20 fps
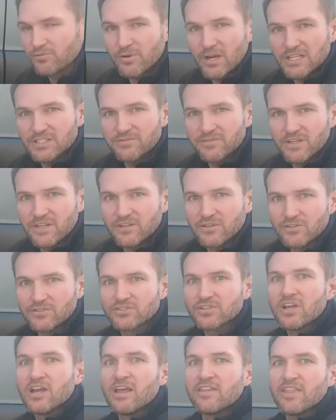race
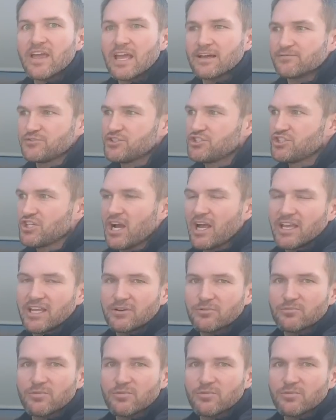vehicles, they have giant